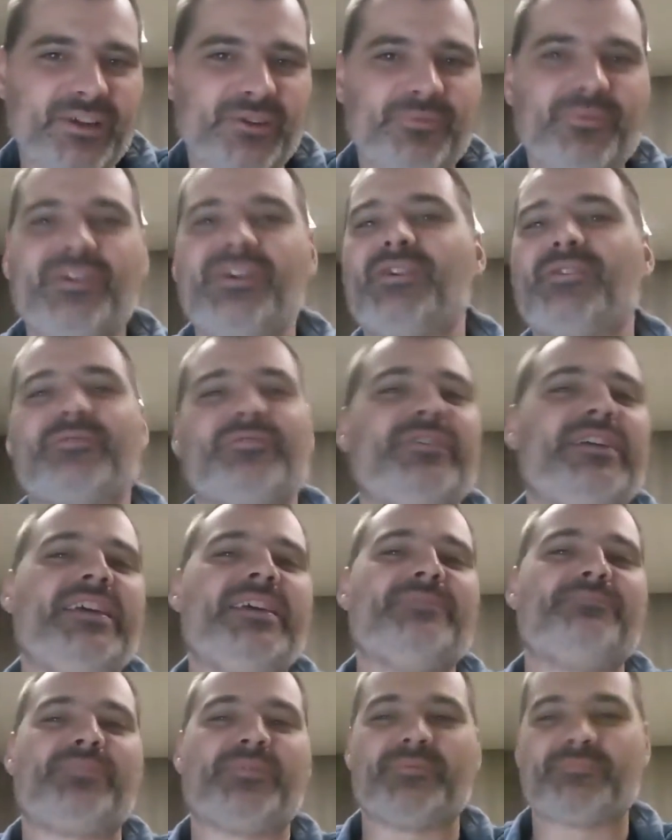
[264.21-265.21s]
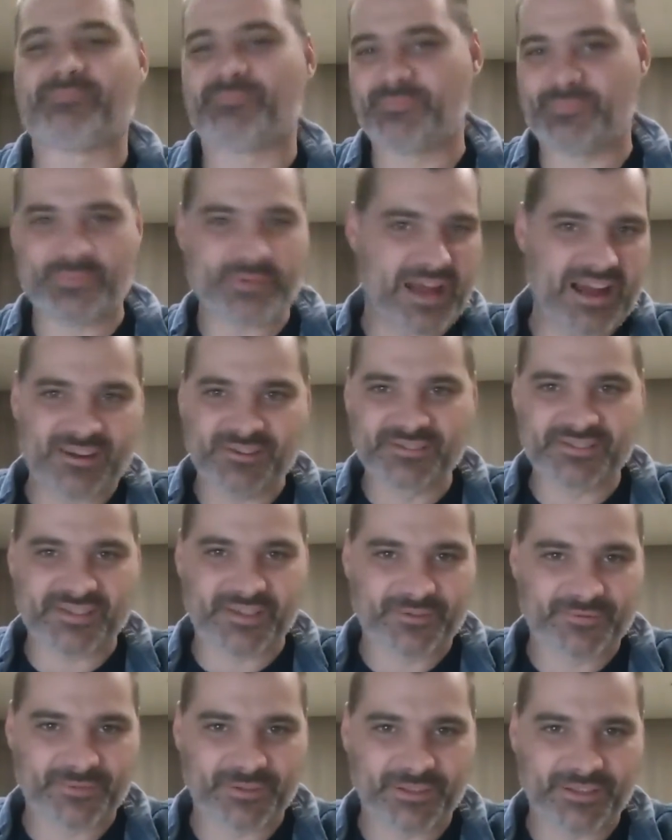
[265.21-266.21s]
will reap
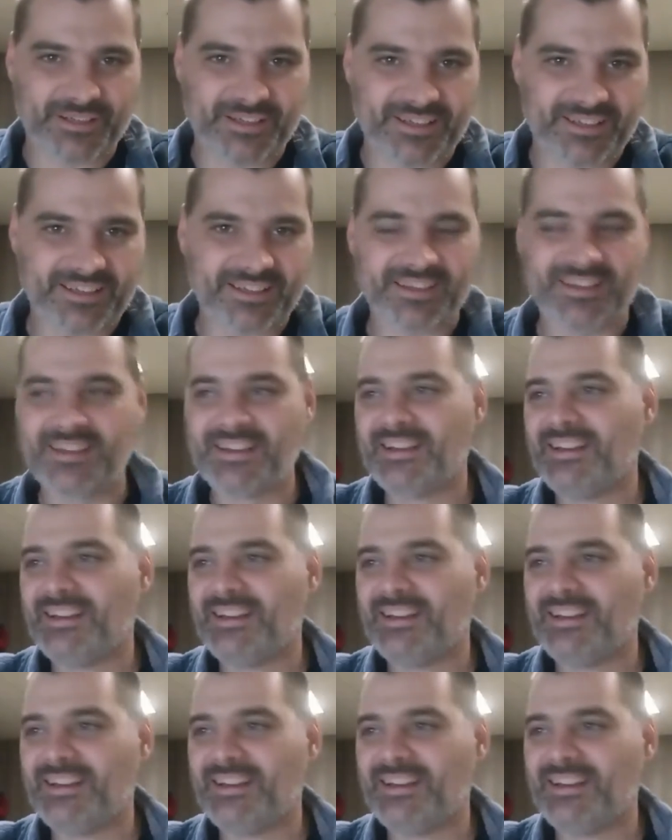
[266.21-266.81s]
bountifully.